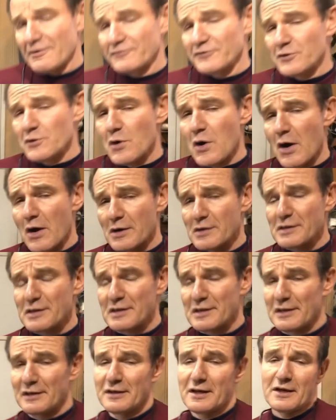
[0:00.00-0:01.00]

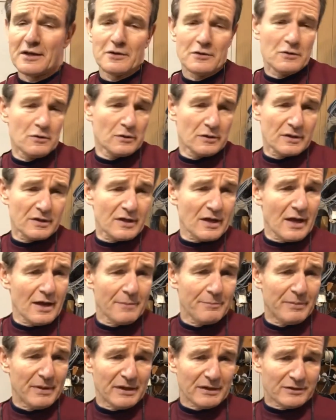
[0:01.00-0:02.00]
nuances in there. You could
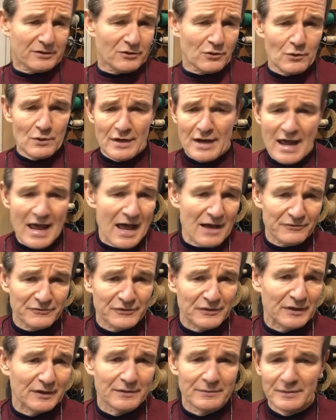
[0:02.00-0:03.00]
take 2.5
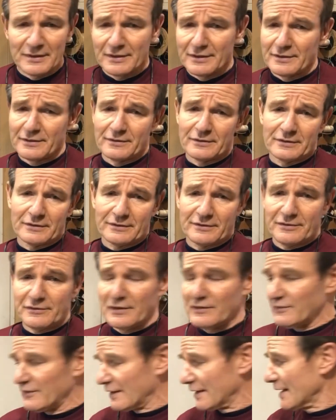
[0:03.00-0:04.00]
feet a minute or
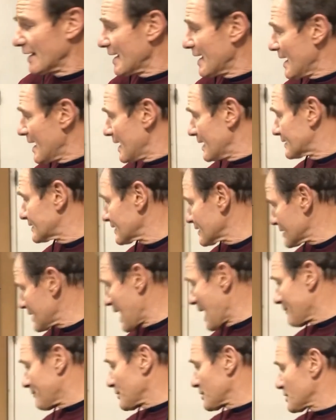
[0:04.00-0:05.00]
3 feet. It just
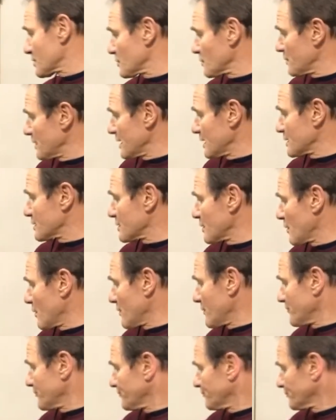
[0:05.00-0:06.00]
happens to be so
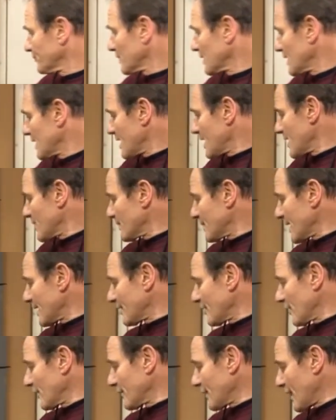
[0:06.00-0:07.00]
that
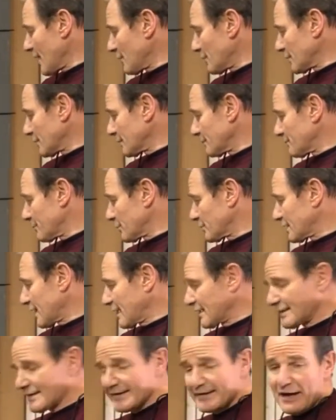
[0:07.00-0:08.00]
on our
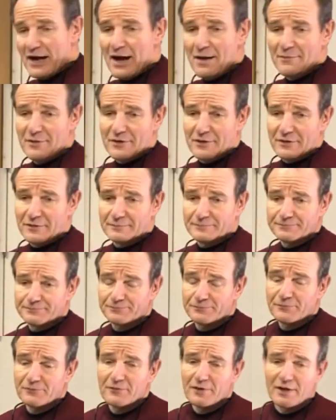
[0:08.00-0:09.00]
potentiometer,
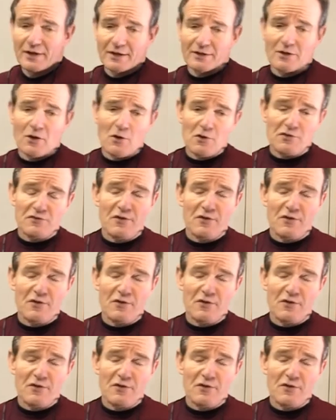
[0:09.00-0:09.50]
it goes from